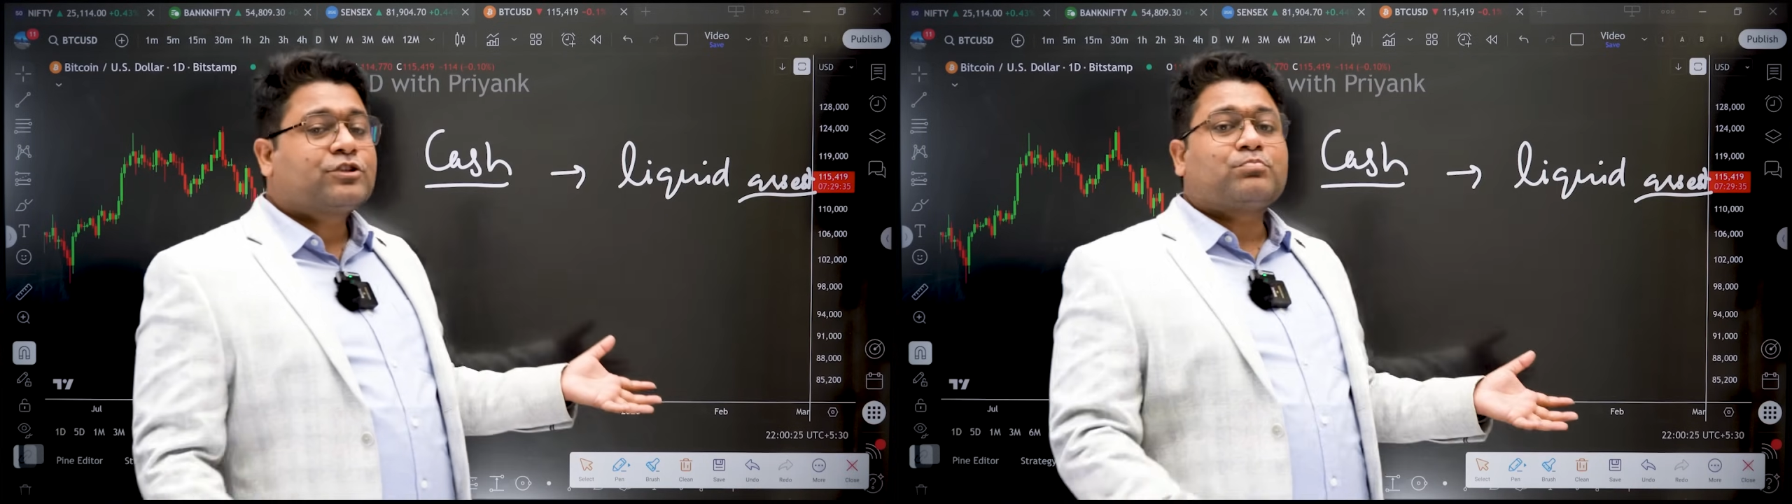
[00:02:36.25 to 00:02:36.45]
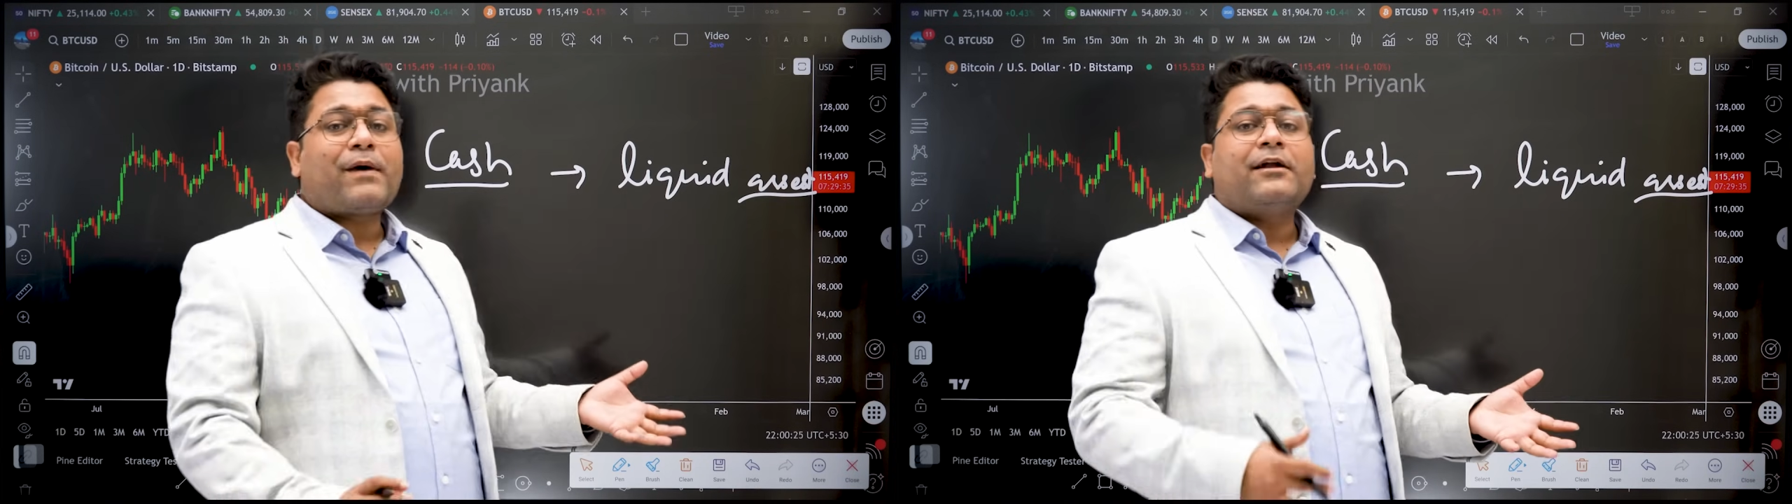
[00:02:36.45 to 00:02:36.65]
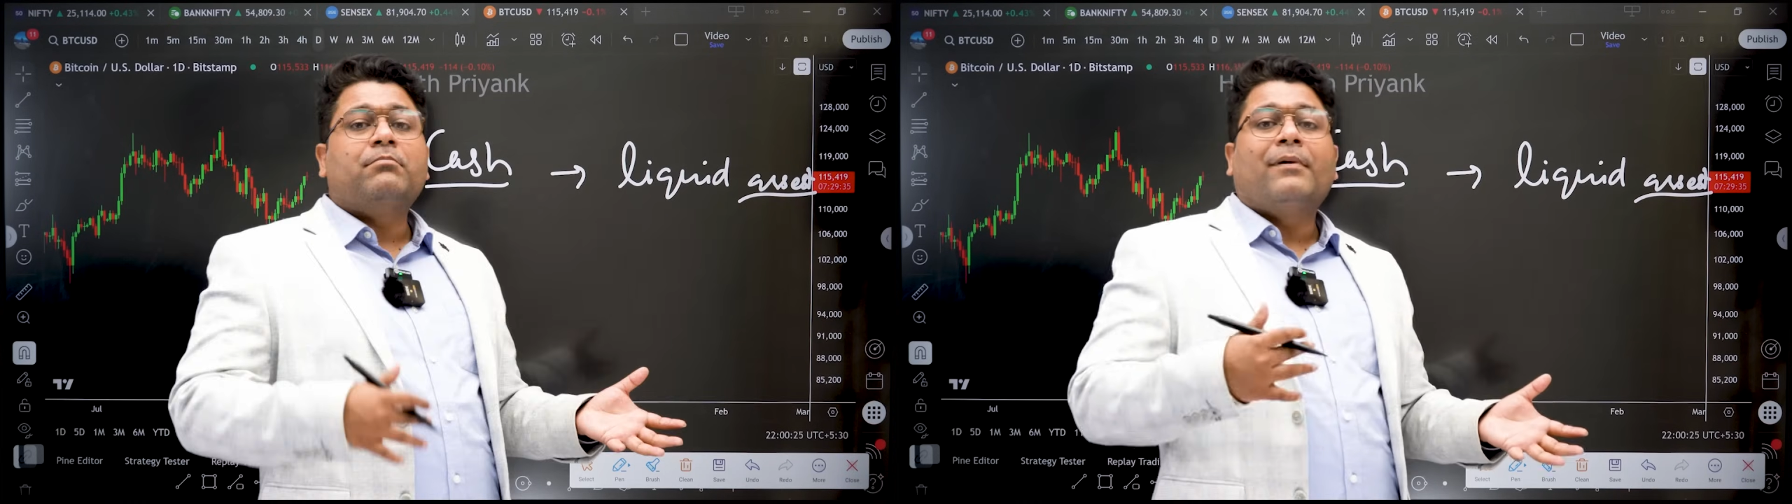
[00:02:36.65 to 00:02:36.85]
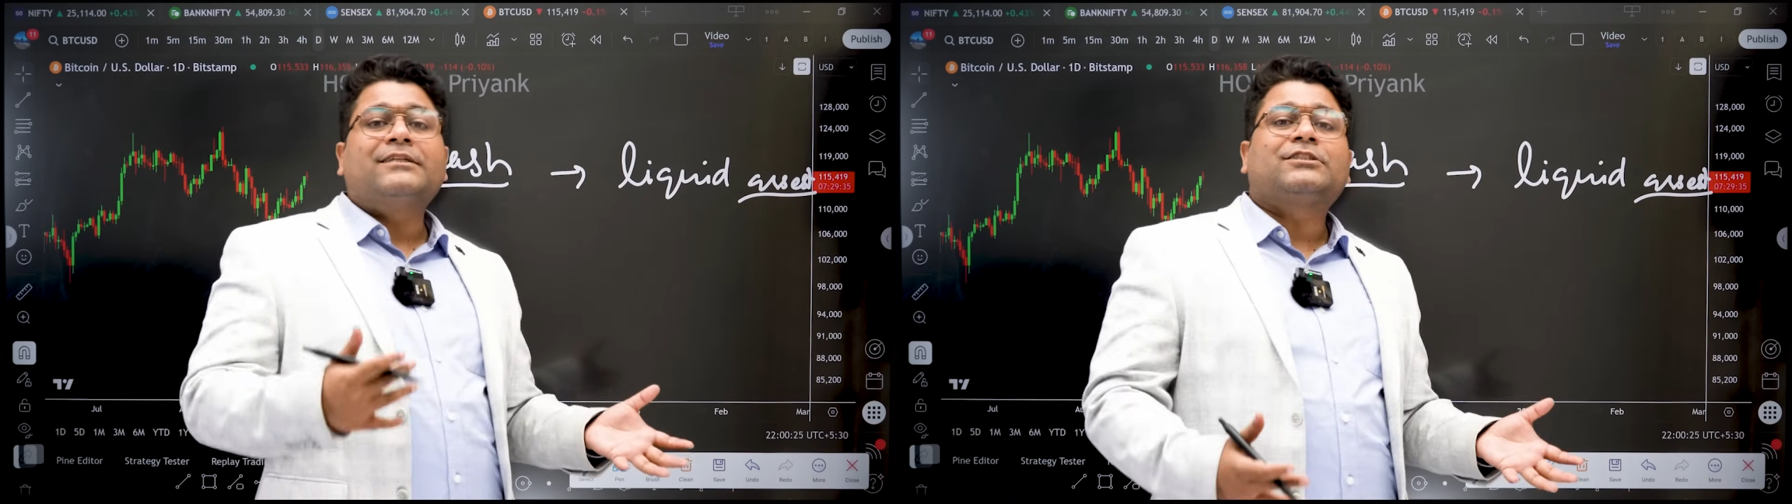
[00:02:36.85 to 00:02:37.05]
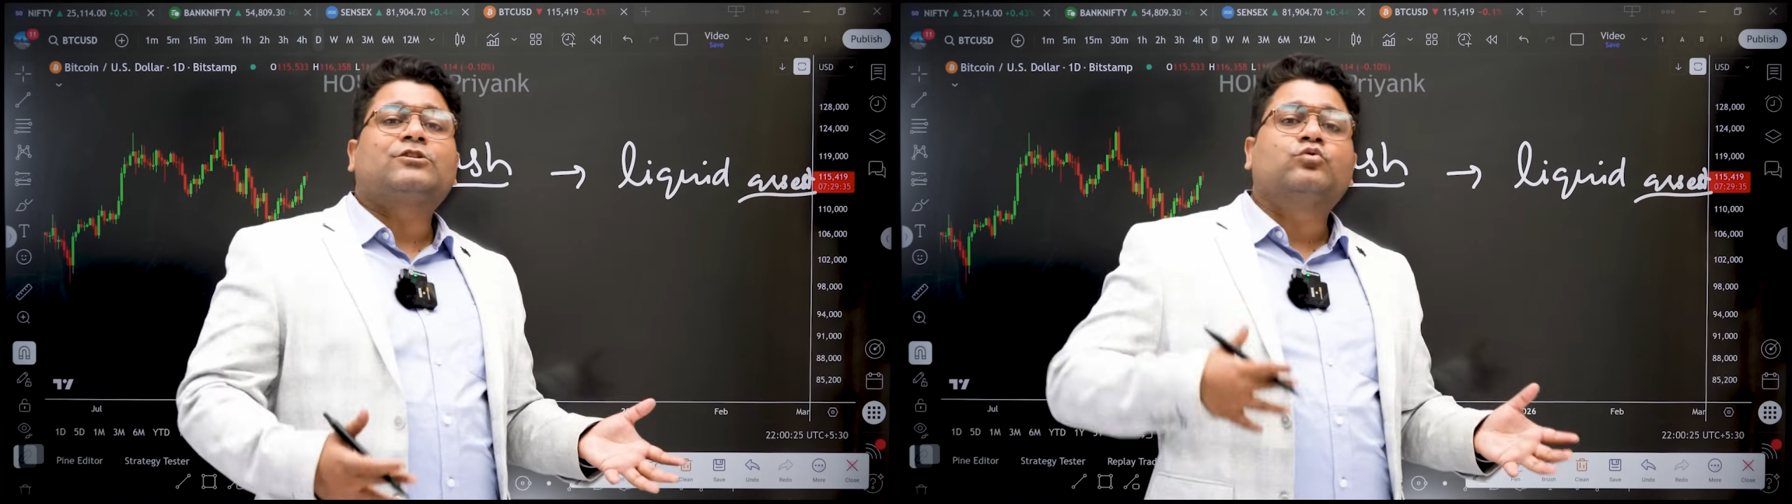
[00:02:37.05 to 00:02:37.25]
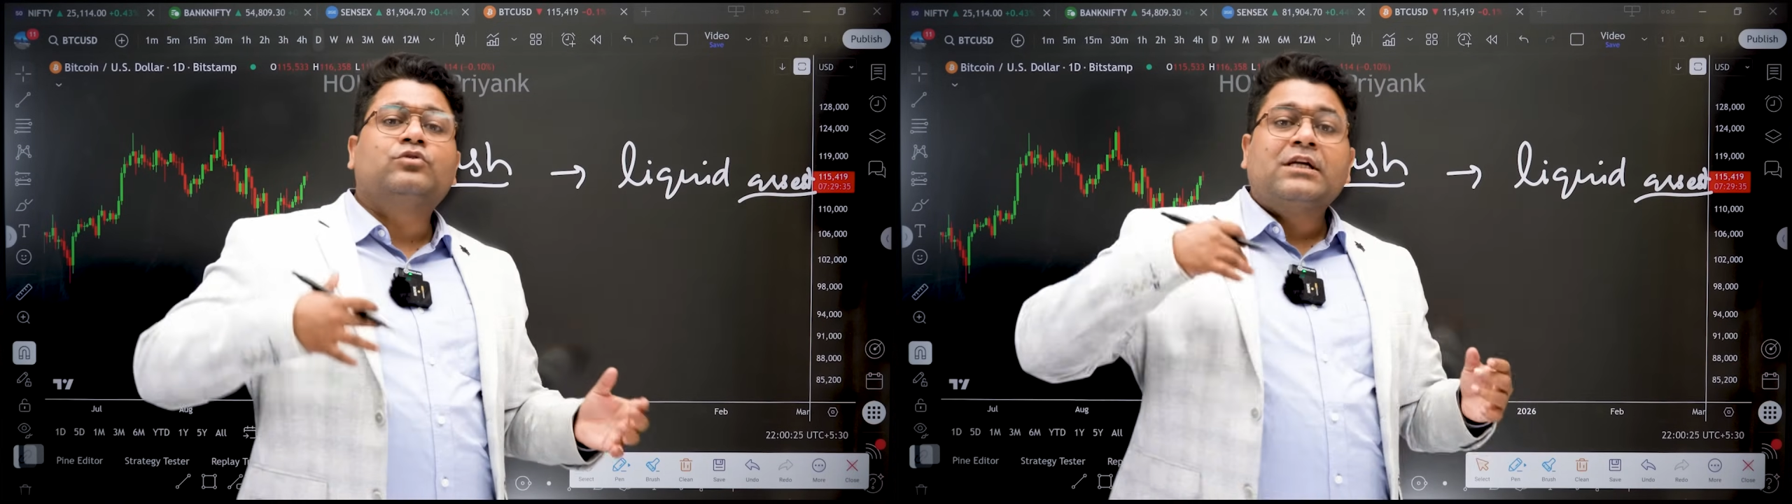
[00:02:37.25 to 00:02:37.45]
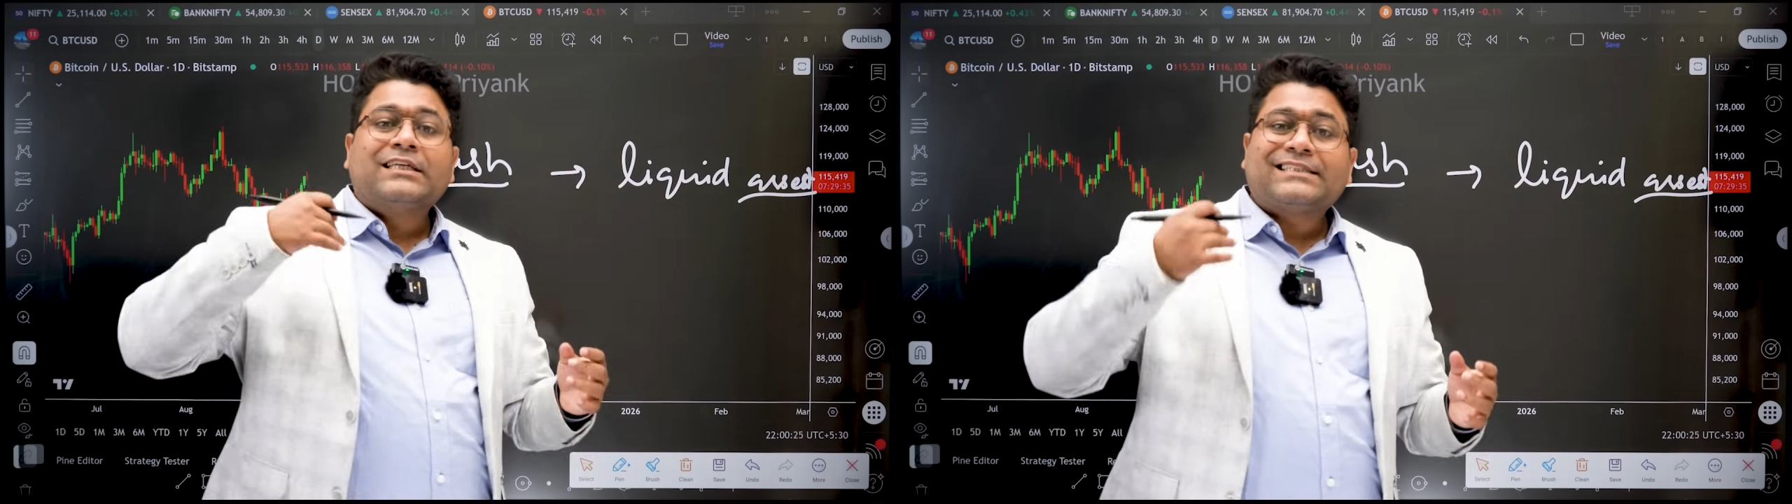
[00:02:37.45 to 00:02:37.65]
spend months to